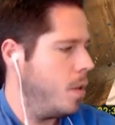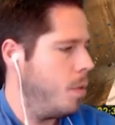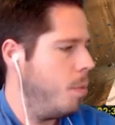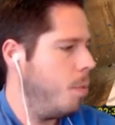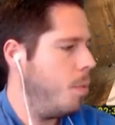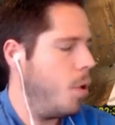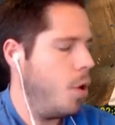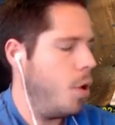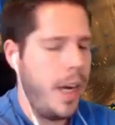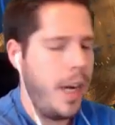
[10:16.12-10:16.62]

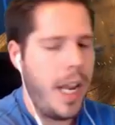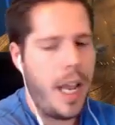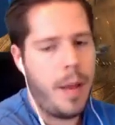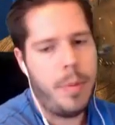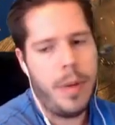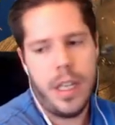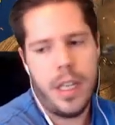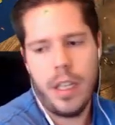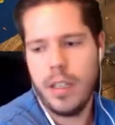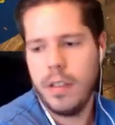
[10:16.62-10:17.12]
more
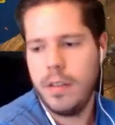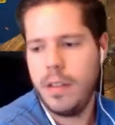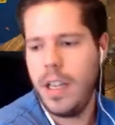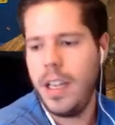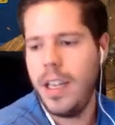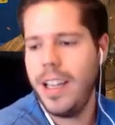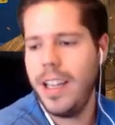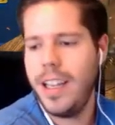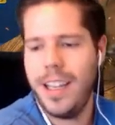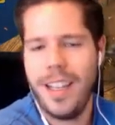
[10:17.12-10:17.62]
happening.
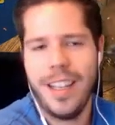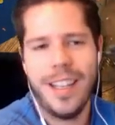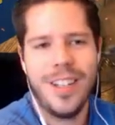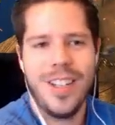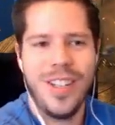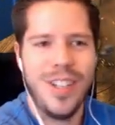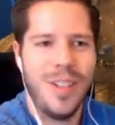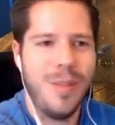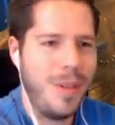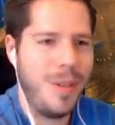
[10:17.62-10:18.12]
There
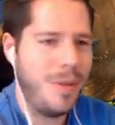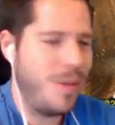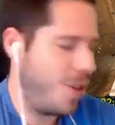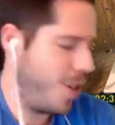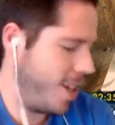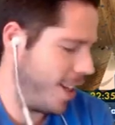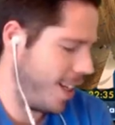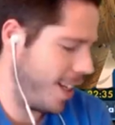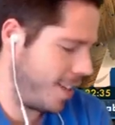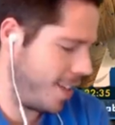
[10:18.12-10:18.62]
should be
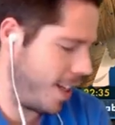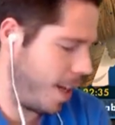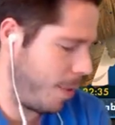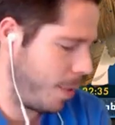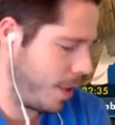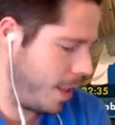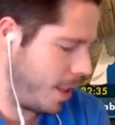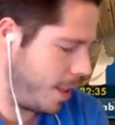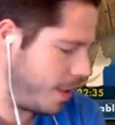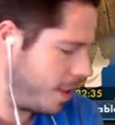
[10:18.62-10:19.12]
more things
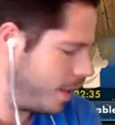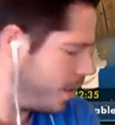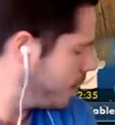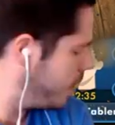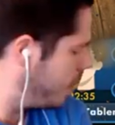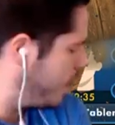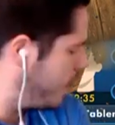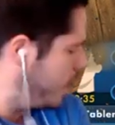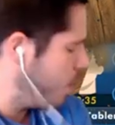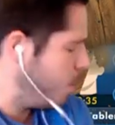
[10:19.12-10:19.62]
happening
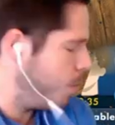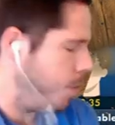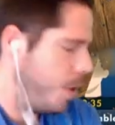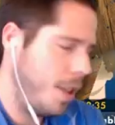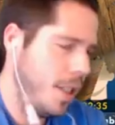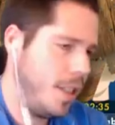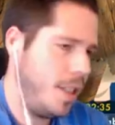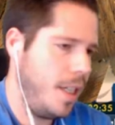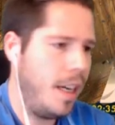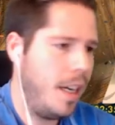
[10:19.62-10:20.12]
with
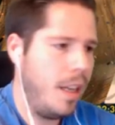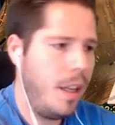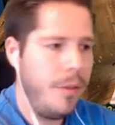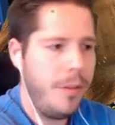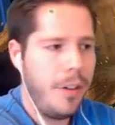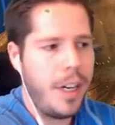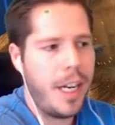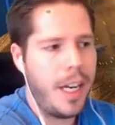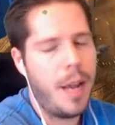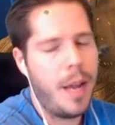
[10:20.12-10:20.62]
the channel. I'm
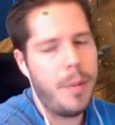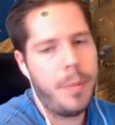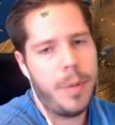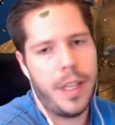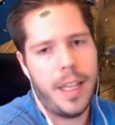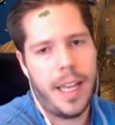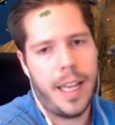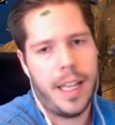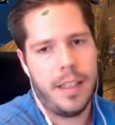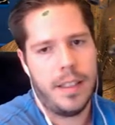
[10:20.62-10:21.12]
very happy
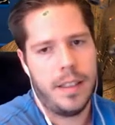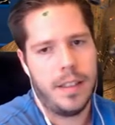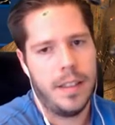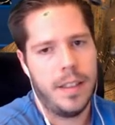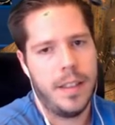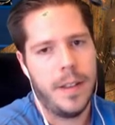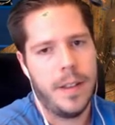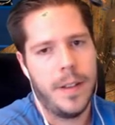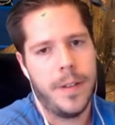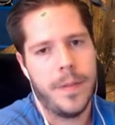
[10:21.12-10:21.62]
that
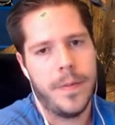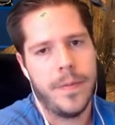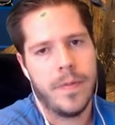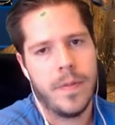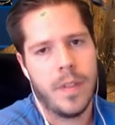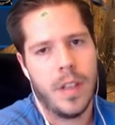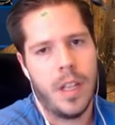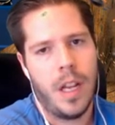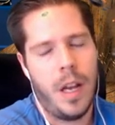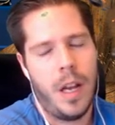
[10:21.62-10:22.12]

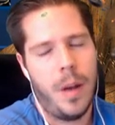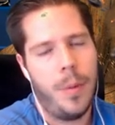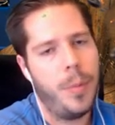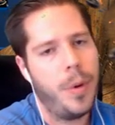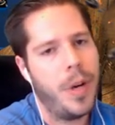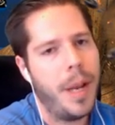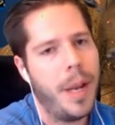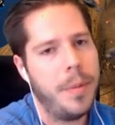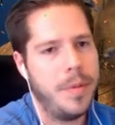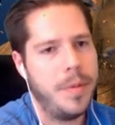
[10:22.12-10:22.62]
uh,
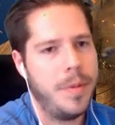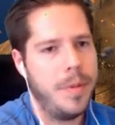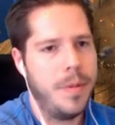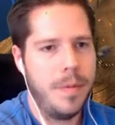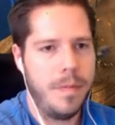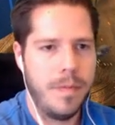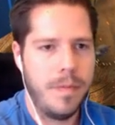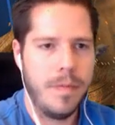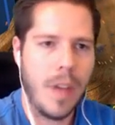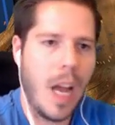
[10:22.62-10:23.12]
perhaps
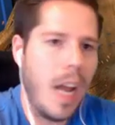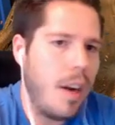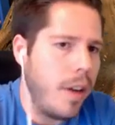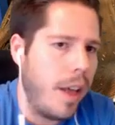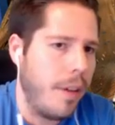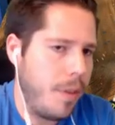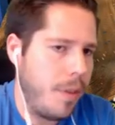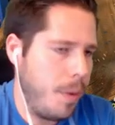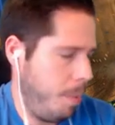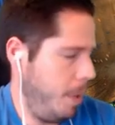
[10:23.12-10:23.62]
I don't
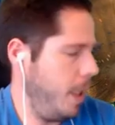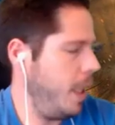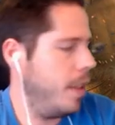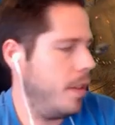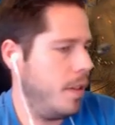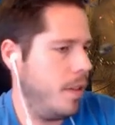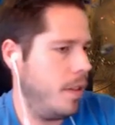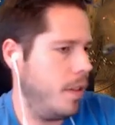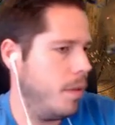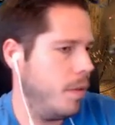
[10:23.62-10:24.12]
have the
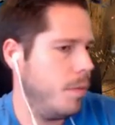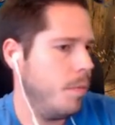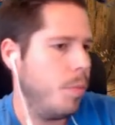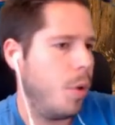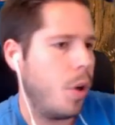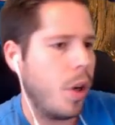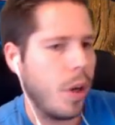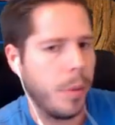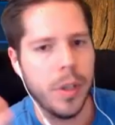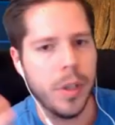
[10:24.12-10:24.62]
biggest
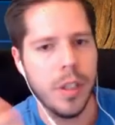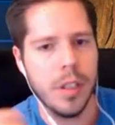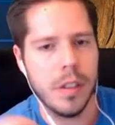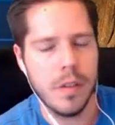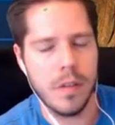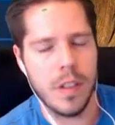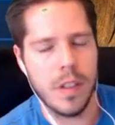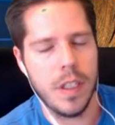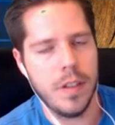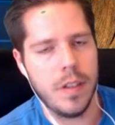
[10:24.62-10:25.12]
Pokemon
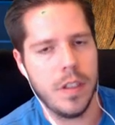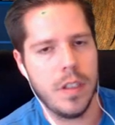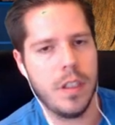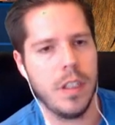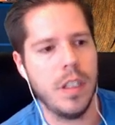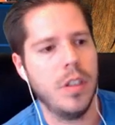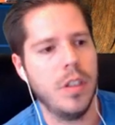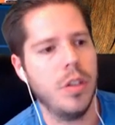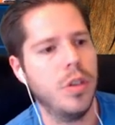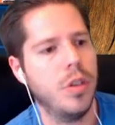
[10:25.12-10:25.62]
T C
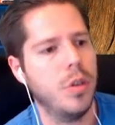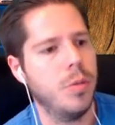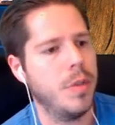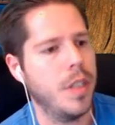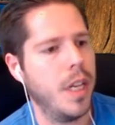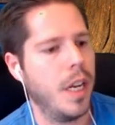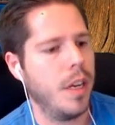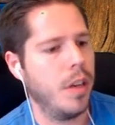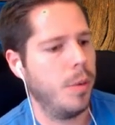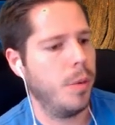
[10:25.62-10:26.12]
G YouTube
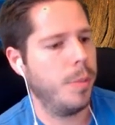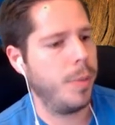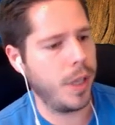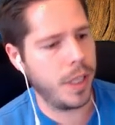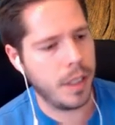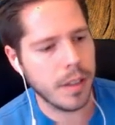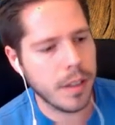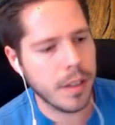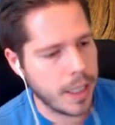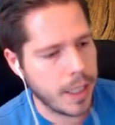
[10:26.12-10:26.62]
channel, but
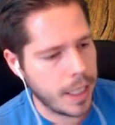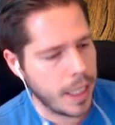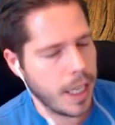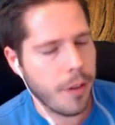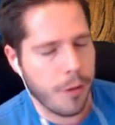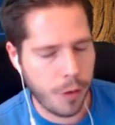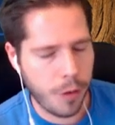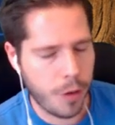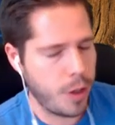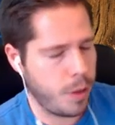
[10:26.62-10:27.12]
the
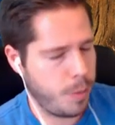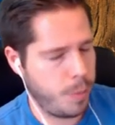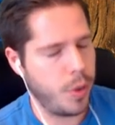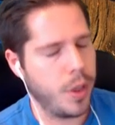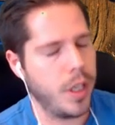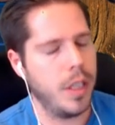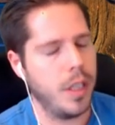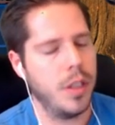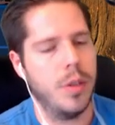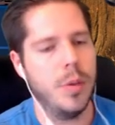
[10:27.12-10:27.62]
effort put
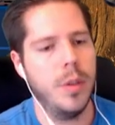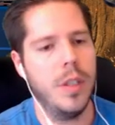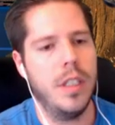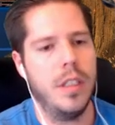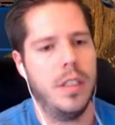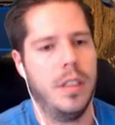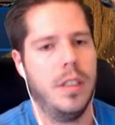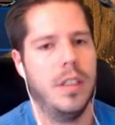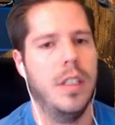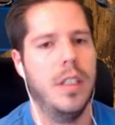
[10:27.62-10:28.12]
into it
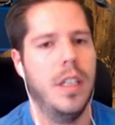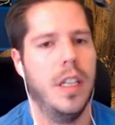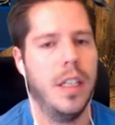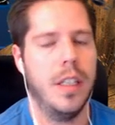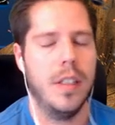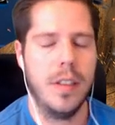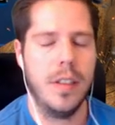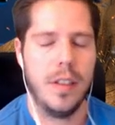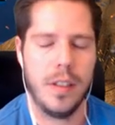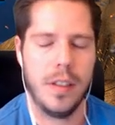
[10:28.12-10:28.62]

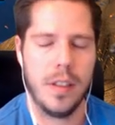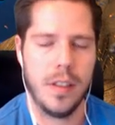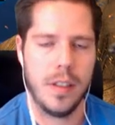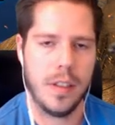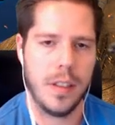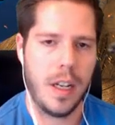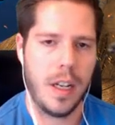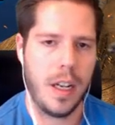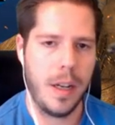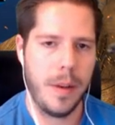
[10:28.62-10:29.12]
is
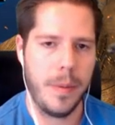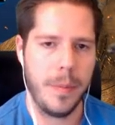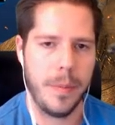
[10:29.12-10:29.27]
um,